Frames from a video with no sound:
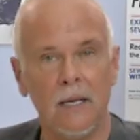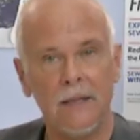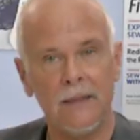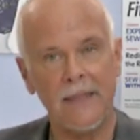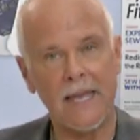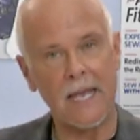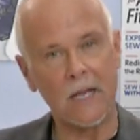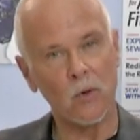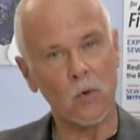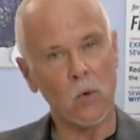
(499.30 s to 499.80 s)

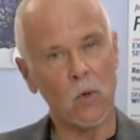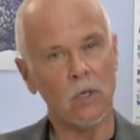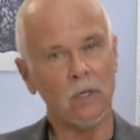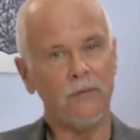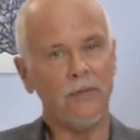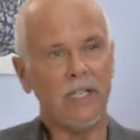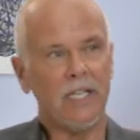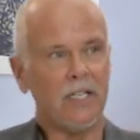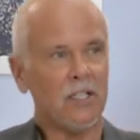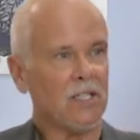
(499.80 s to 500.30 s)
That
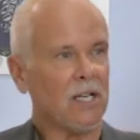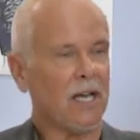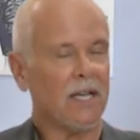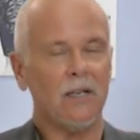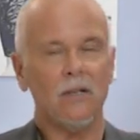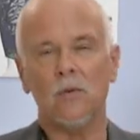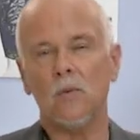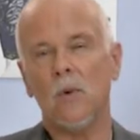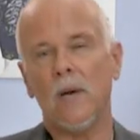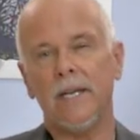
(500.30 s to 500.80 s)
1/4 inch, I
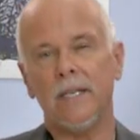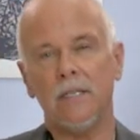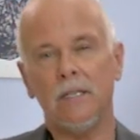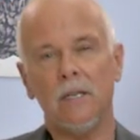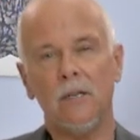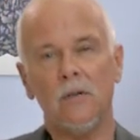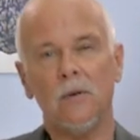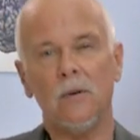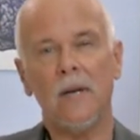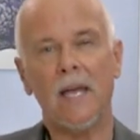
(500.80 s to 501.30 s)
don't quite
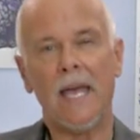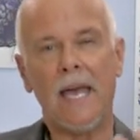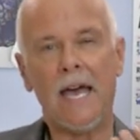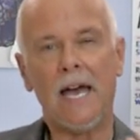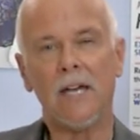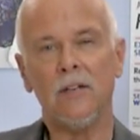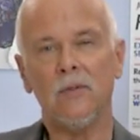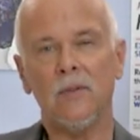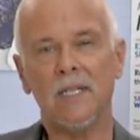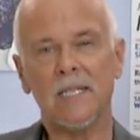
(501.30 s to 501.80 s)
know
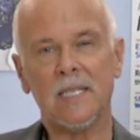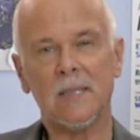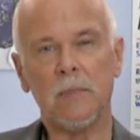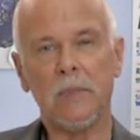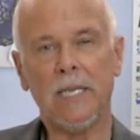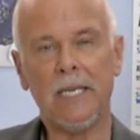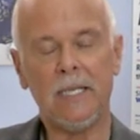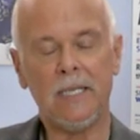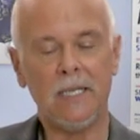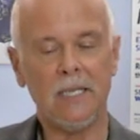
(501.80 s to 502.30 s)
how to
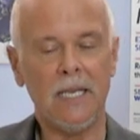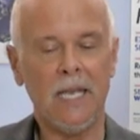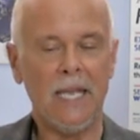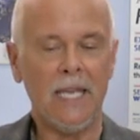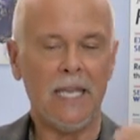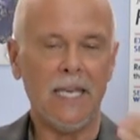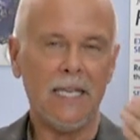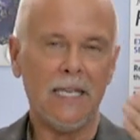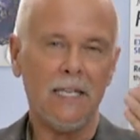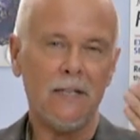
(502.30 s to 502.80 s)
explain it.
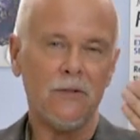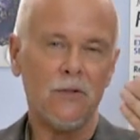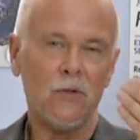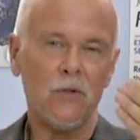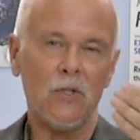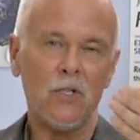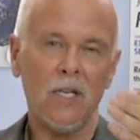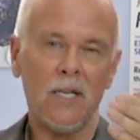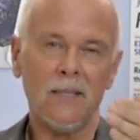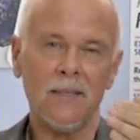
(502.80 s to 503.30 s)
It gives you
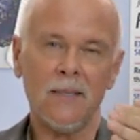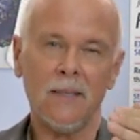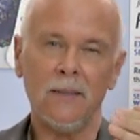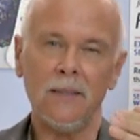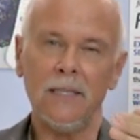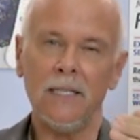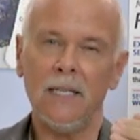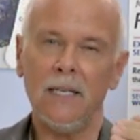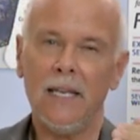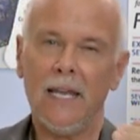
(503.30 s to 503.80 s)
just a
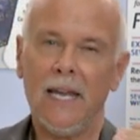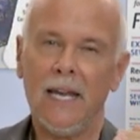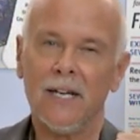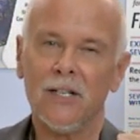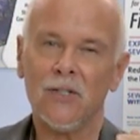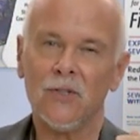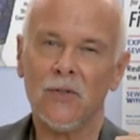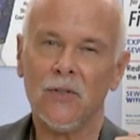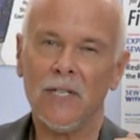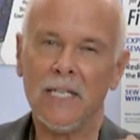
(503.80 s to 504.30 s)
little
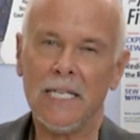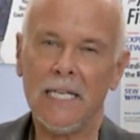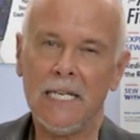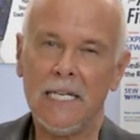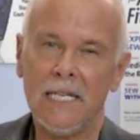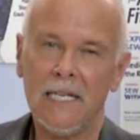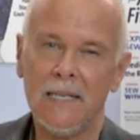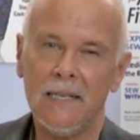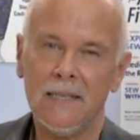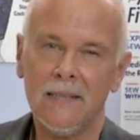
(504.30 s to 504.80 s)
extra
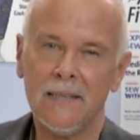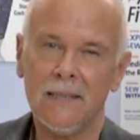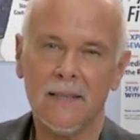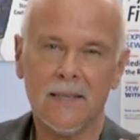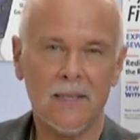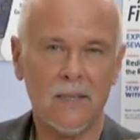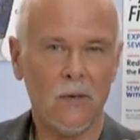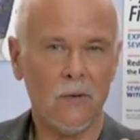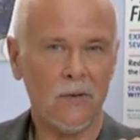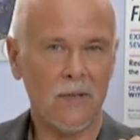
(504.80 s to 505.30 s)
ease
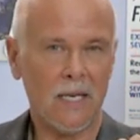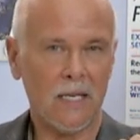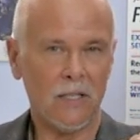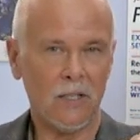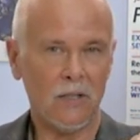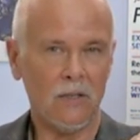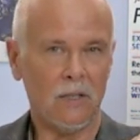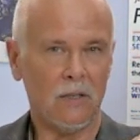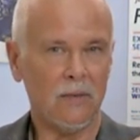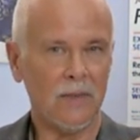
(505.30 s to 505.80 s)
so that
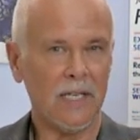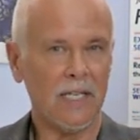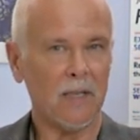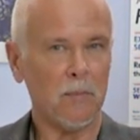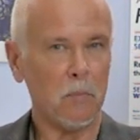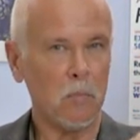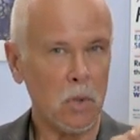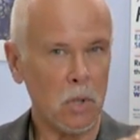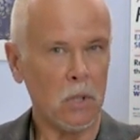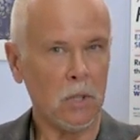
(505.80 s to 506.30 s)
you don't get a
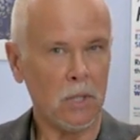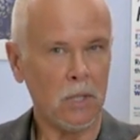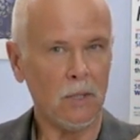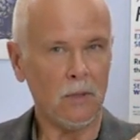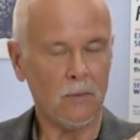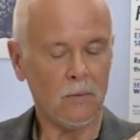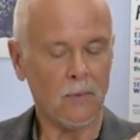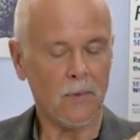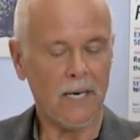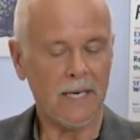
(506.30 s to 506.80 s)

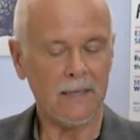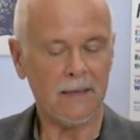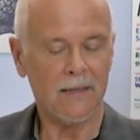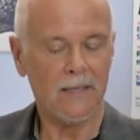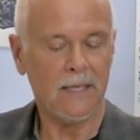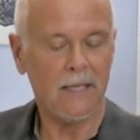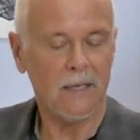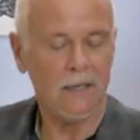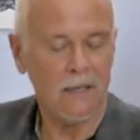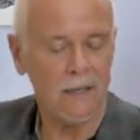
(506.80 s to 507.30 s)
pull right
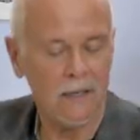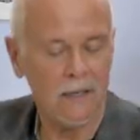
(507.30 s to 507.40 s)
there